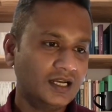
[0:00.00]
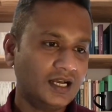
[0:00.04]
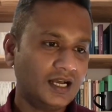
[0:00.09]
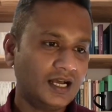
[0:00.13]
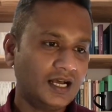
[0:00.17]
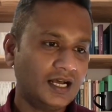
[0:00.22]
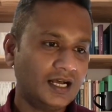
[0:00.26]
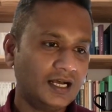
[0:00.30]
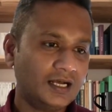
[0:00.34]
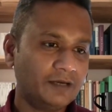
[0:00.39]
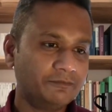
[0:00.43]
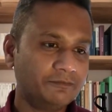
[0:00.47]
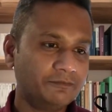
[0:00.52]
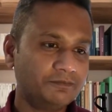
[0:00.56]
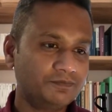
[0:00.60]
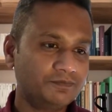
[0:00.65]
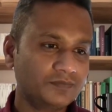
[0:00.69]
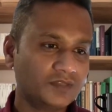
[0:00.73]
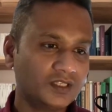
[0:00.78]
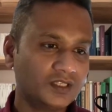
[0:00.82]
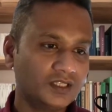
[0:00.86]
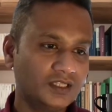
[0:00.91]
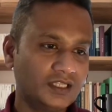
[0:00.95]

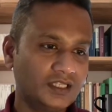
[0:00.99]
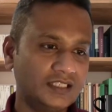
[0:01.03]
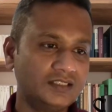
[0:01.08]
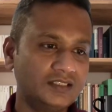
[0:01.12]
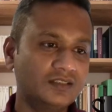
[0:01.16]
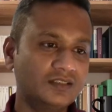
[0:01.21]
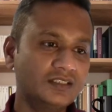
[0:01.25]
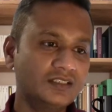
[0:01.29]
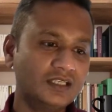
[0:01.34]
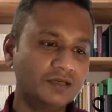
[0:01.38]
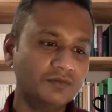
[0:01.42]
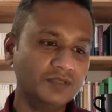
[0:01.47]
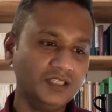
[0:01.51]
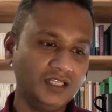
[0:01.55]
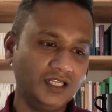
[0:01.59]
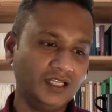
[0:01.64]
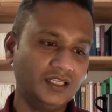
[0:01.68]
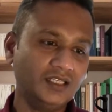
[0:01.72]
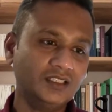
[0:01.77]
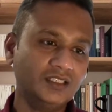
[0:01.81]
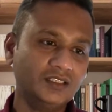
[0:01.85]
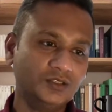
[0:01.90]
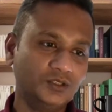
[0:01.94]
That's not something
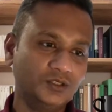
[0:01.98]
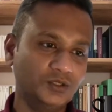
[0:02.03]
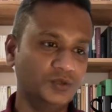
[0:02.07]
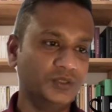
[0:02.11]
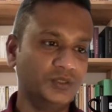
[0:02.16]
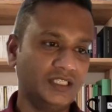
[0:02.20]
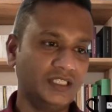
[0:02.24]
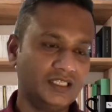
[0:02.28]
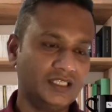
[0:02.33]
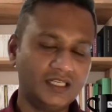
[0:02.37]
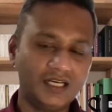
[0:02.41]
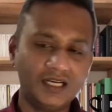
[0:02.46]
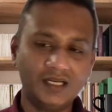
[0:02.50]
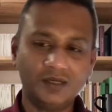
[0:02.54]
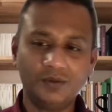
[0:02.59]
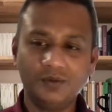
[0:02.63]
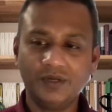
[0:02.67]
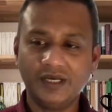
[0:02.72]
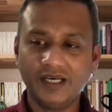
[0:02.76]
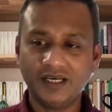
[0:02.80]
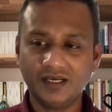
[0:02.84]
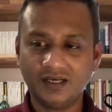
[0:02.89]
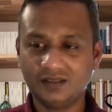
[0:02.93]
that you can do with a data
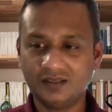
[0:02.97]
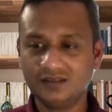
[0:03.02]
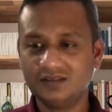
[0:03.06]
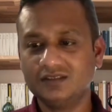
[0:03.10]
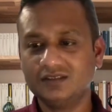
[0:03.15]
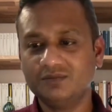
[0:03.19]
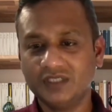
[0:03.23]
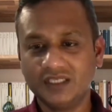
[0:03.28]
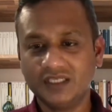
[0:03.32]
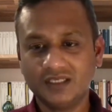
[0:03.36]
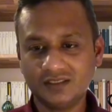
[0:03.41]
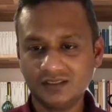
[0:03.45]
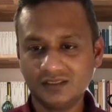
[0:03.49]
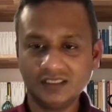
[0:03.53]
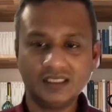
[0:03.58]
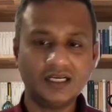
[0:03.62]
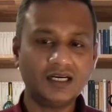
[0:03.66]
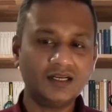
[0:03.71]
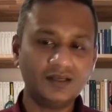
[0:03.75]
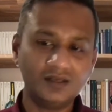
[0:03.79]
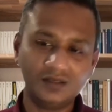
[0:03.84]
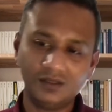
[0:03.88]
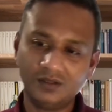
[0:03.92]
warehouse, so because you
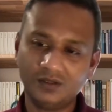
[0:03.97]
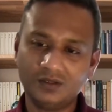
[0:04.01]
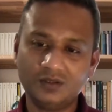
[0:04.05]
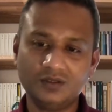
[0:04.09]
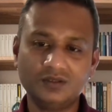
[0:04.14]
can't